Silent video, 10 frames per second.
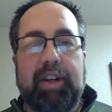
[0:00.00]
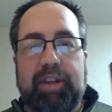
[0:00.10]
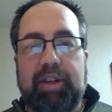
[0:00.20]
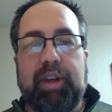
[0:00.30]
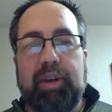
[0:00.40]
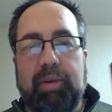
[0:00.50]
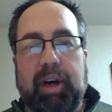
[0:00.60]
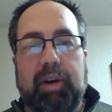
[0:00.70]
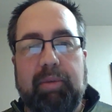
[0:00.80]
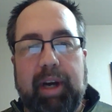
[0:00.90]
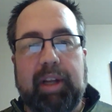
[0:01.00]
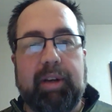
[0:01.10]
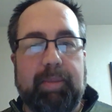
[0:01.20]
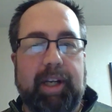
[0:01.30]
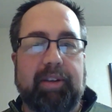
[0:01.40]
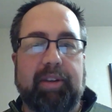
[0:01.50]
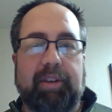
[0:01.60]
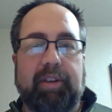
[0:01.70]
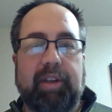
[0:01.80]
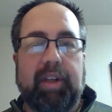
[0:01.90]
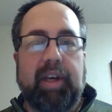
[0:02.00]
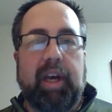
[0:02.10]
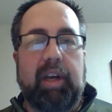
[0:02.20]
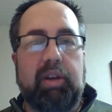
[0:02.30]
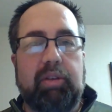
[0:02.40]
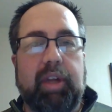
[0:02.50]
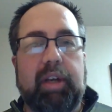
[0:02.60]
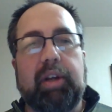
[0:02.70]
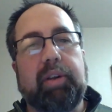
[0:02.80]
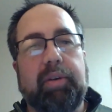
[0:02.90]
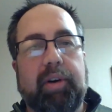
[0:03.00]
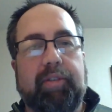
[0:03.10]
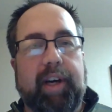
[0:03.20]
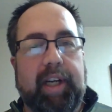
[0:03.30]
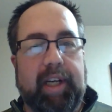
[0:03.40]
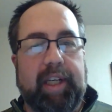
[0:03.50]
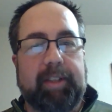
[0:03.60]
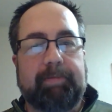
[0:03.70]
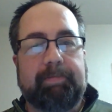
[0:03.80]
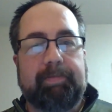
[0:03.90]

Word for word: to you on a regular basis and use that to glorify God.